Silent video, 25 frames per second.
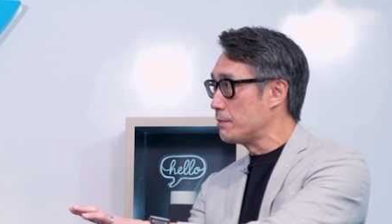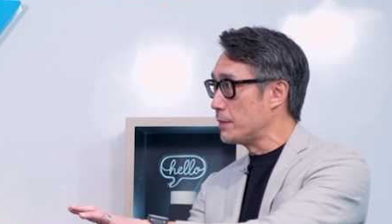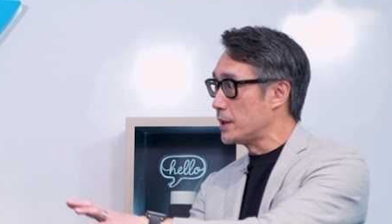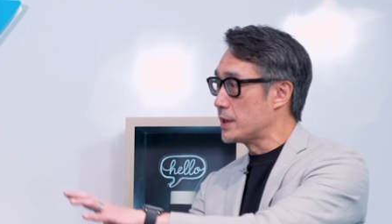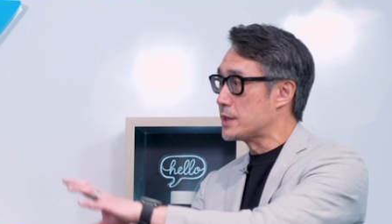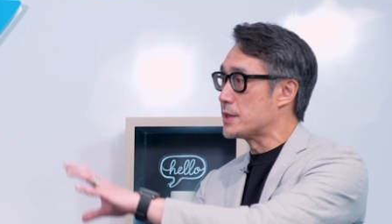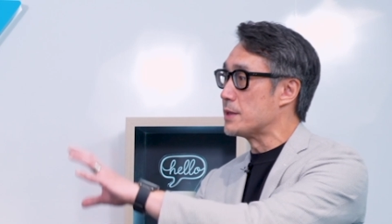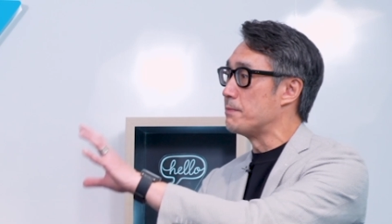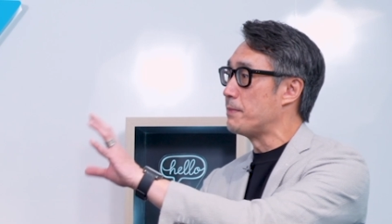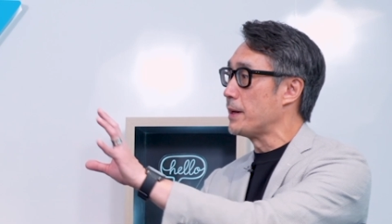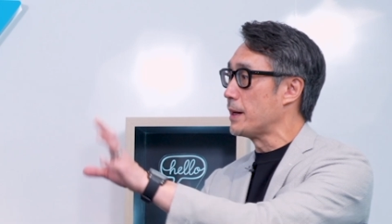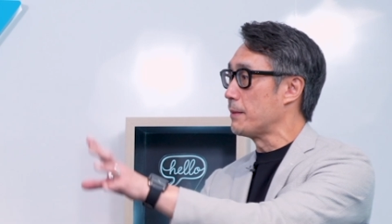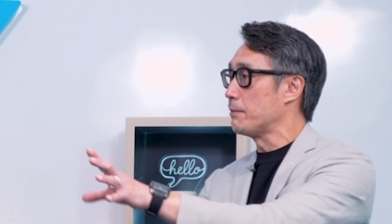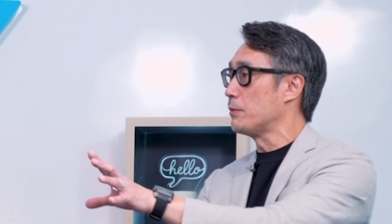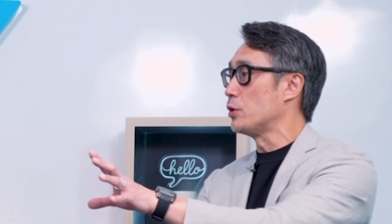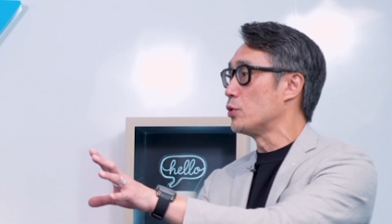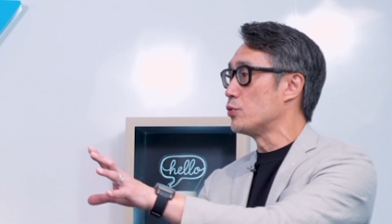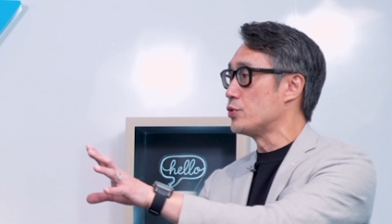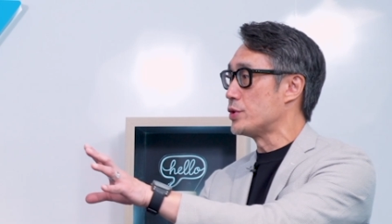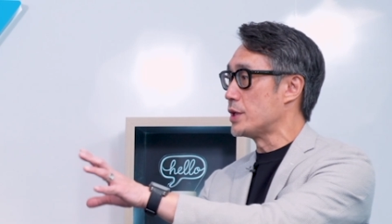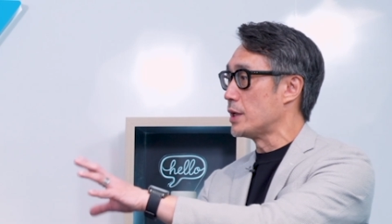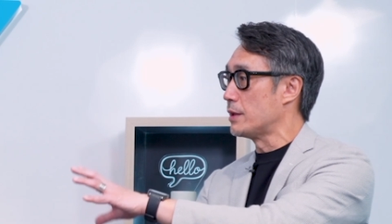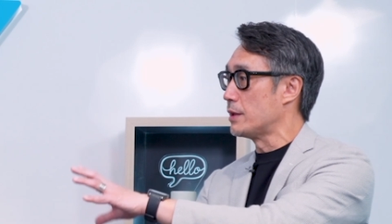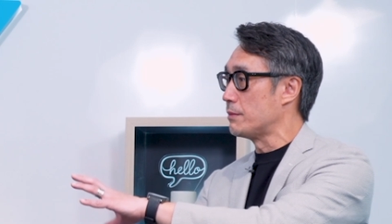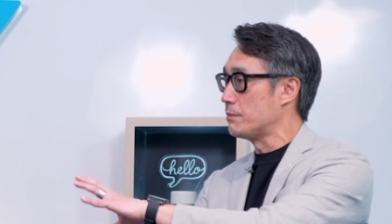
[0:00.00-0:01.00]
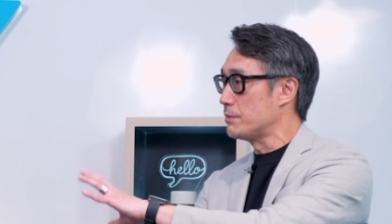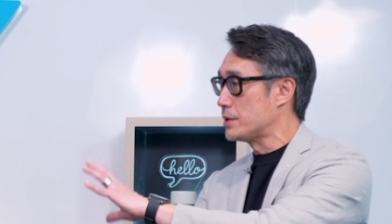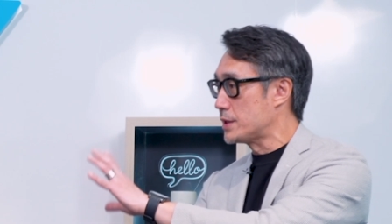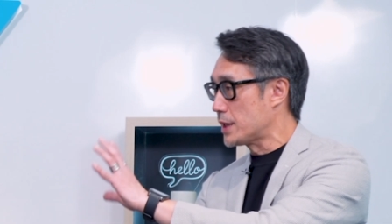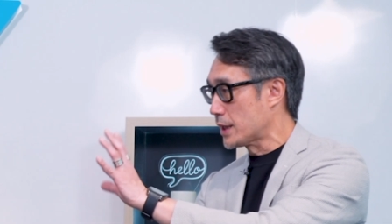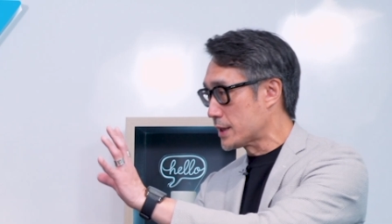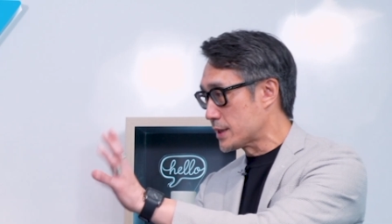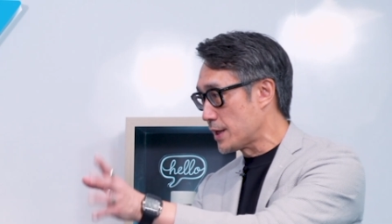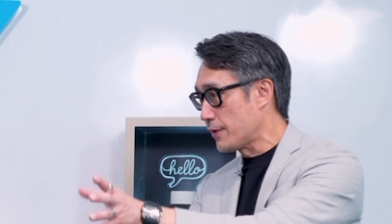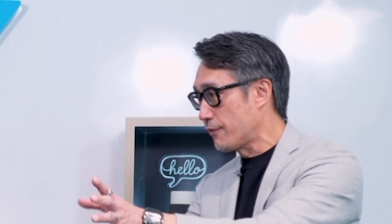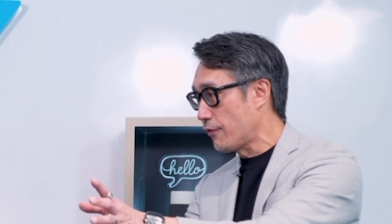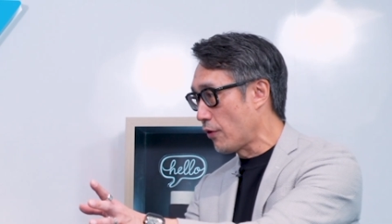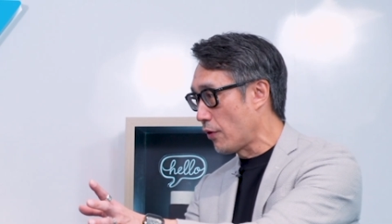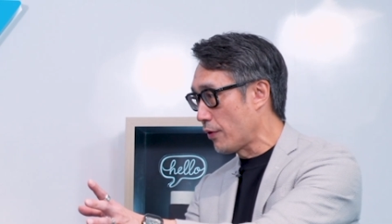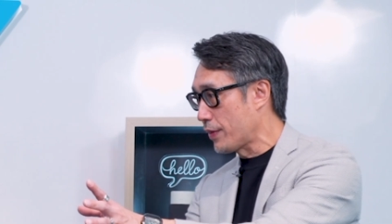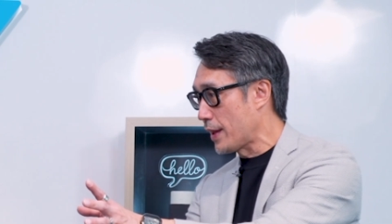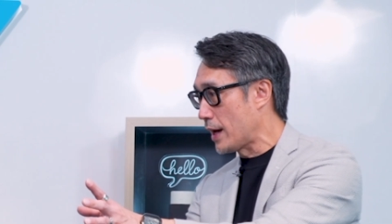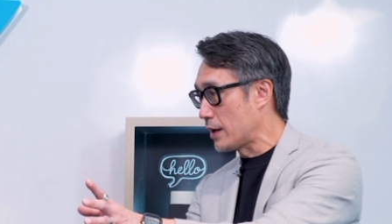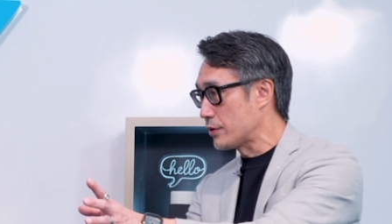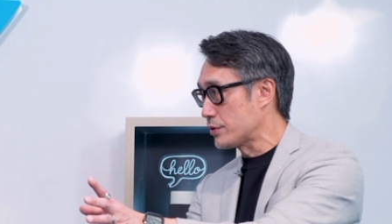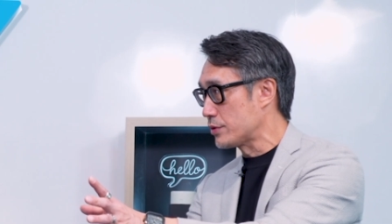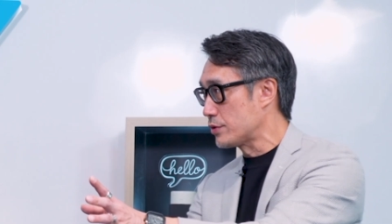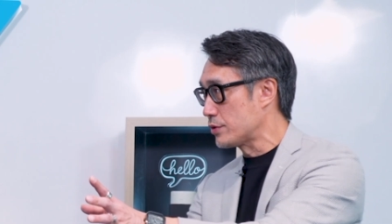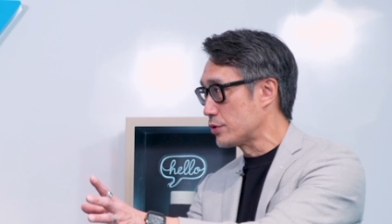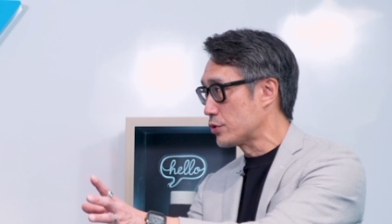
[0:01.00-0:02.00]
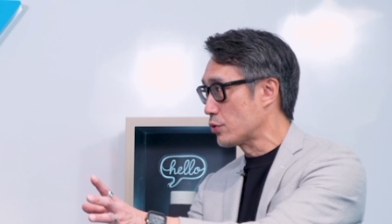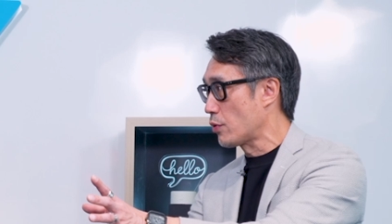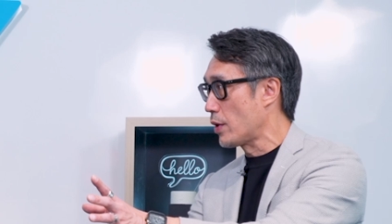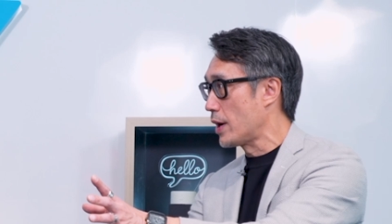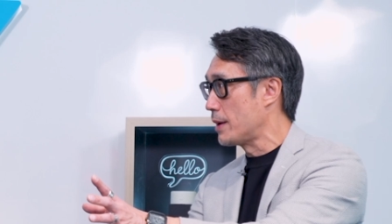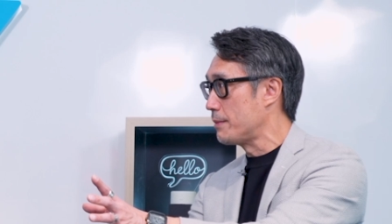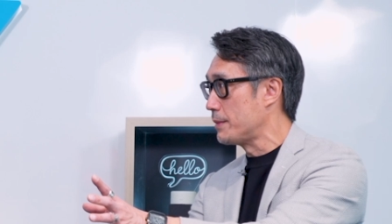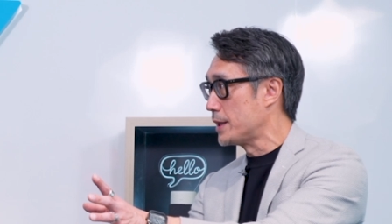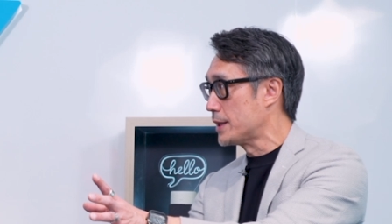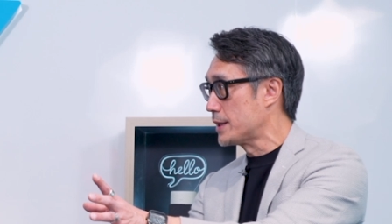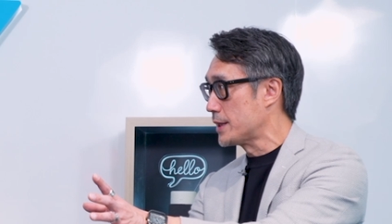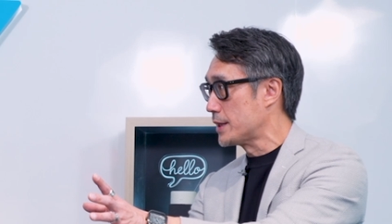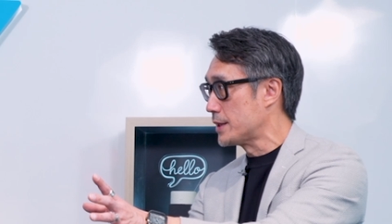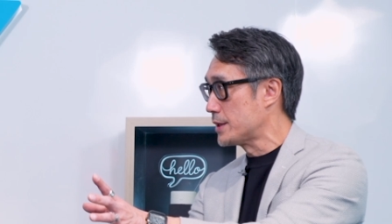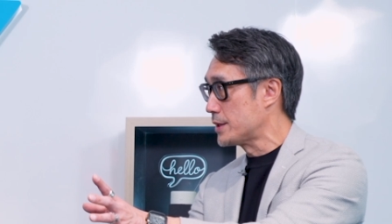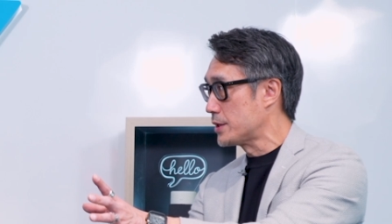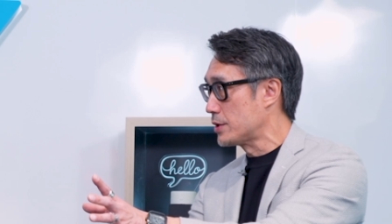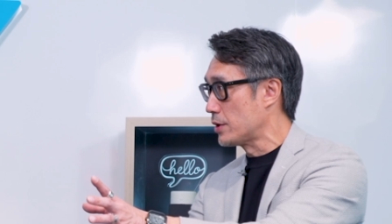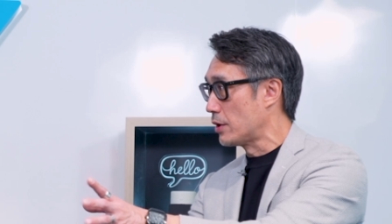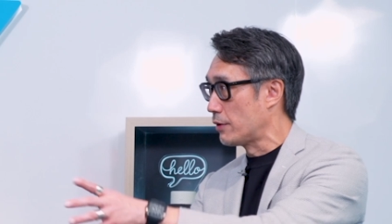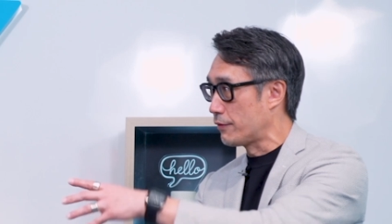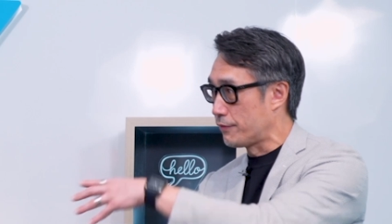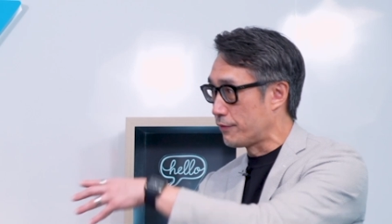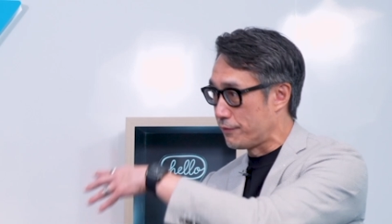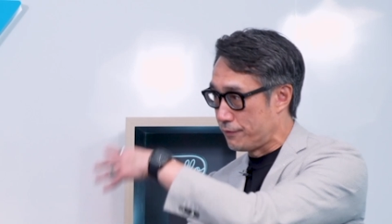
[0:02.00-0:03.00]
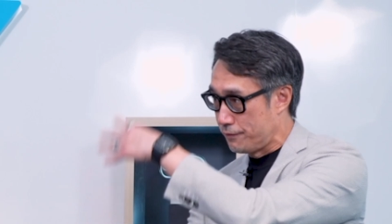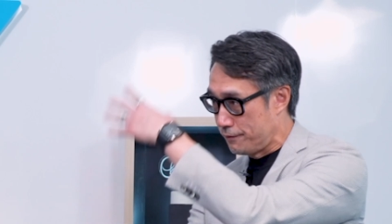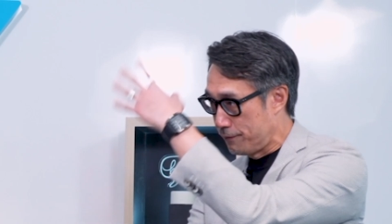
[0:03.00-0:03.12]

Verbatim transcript: It's a big museum, 64,000 square meters of